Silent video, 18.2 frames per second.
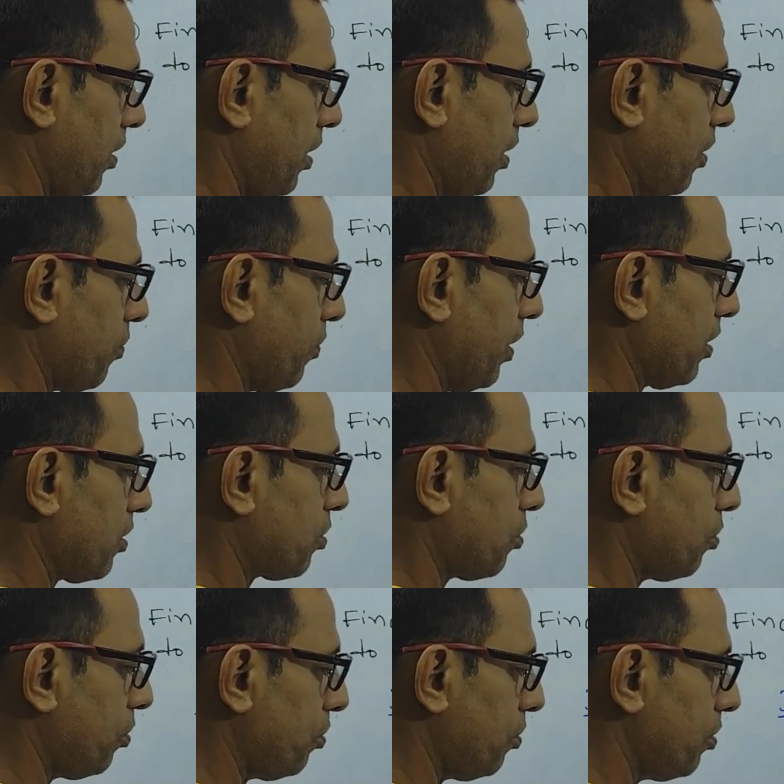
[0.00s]

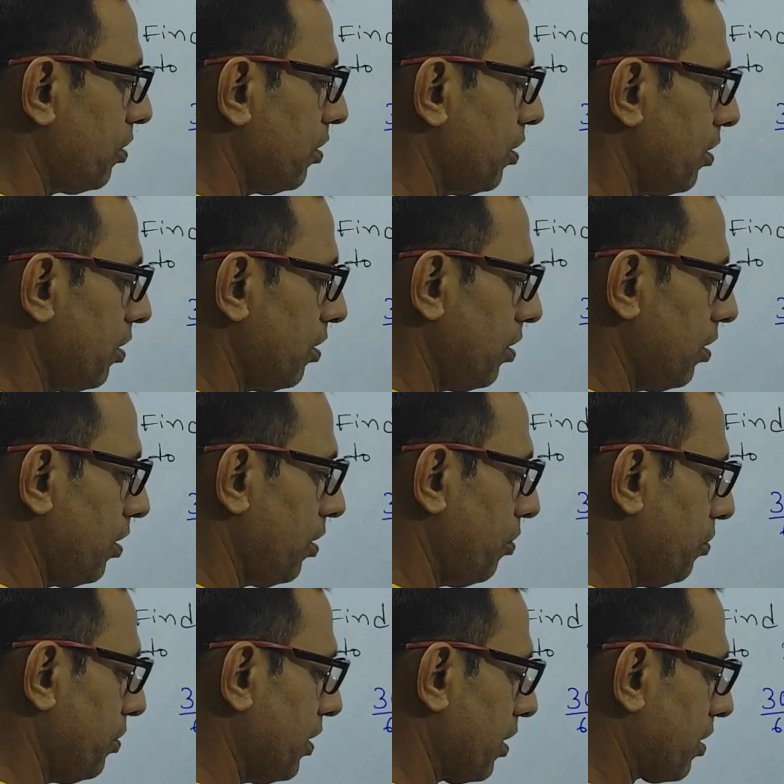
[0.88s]
equals to,
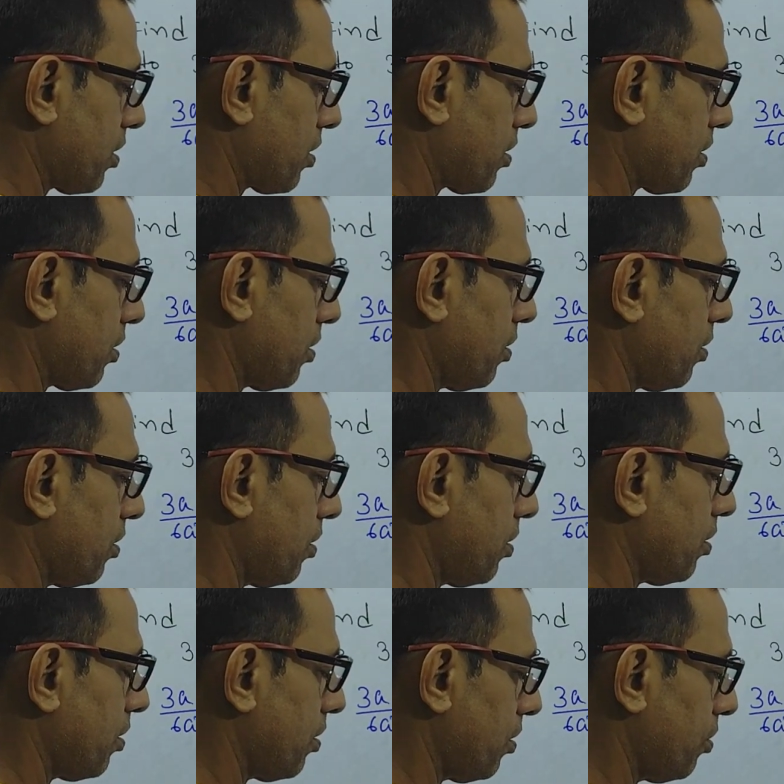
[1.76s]
you just
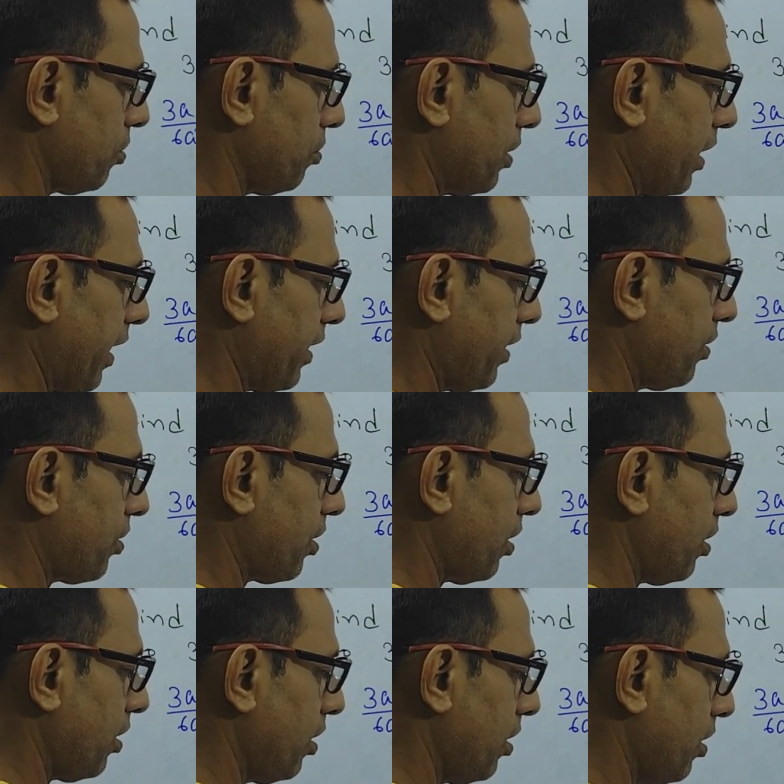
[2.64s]
do the
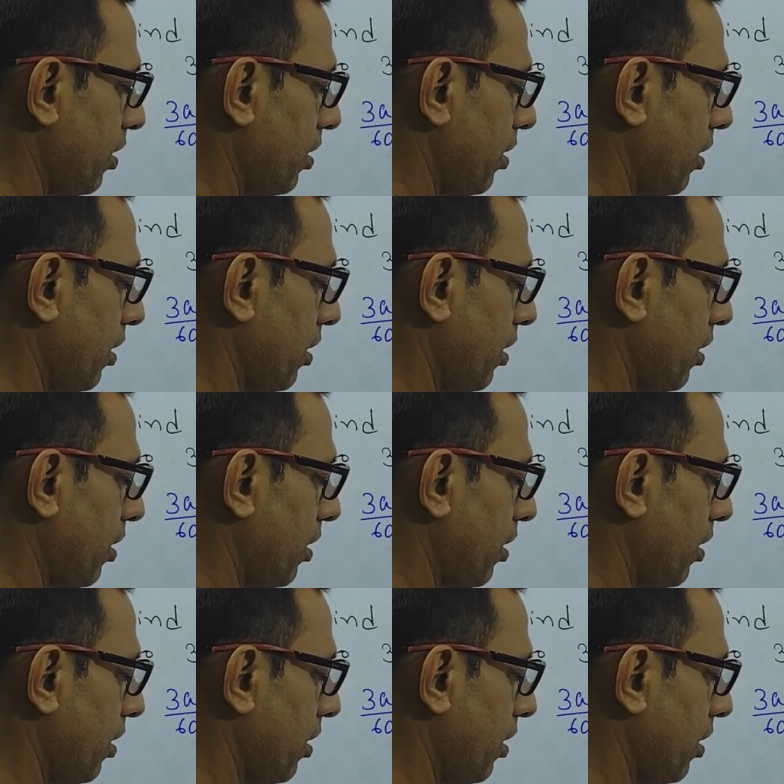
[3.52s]
addition,